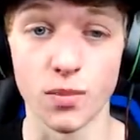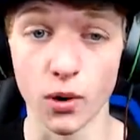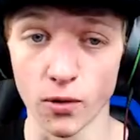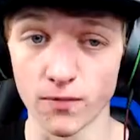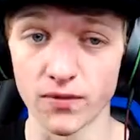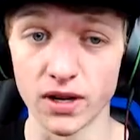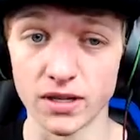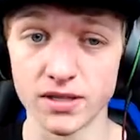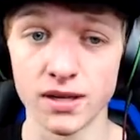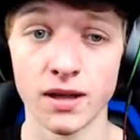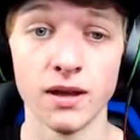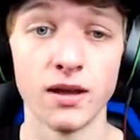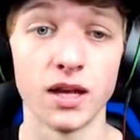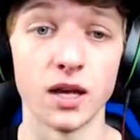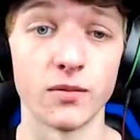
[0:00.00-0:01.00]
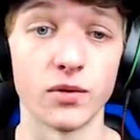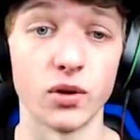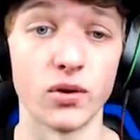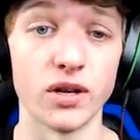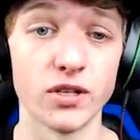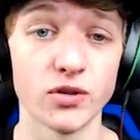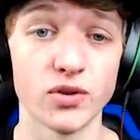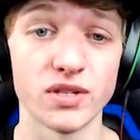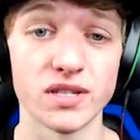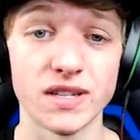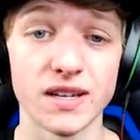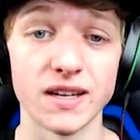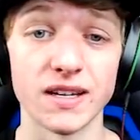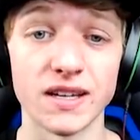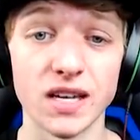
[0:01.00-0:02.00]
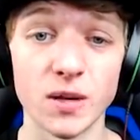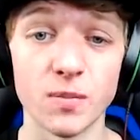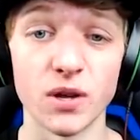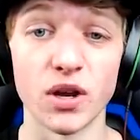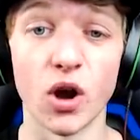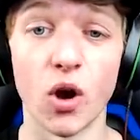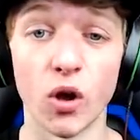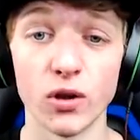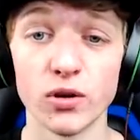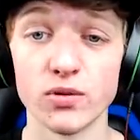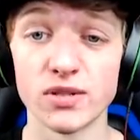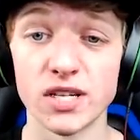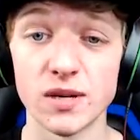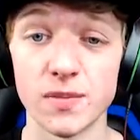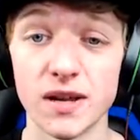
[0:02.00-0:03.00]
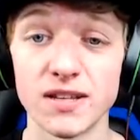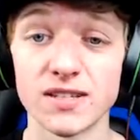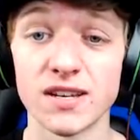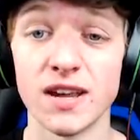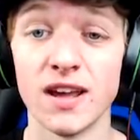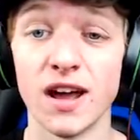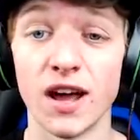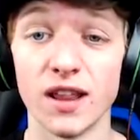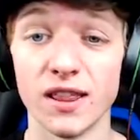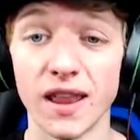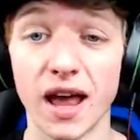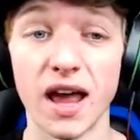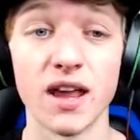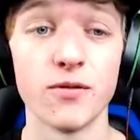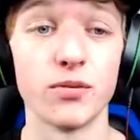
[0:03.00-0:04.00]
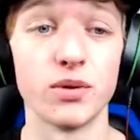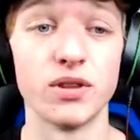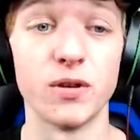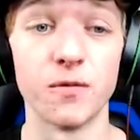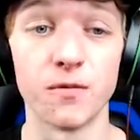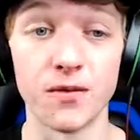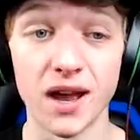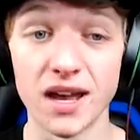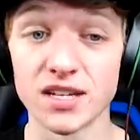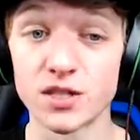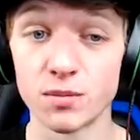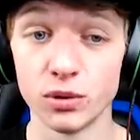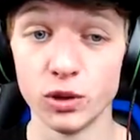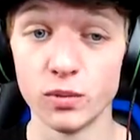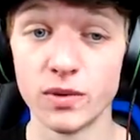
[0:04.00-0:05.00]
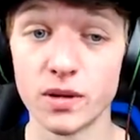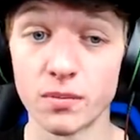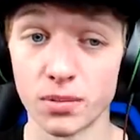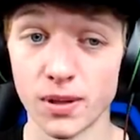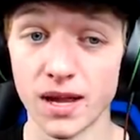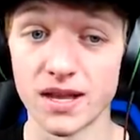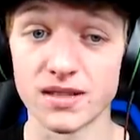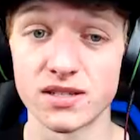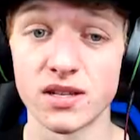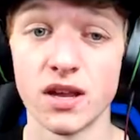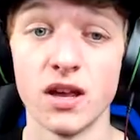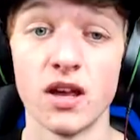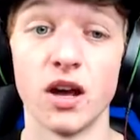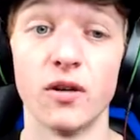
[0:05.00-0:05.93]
is perfect if you're interested in keeping all your teammates alive with the fast blooming plants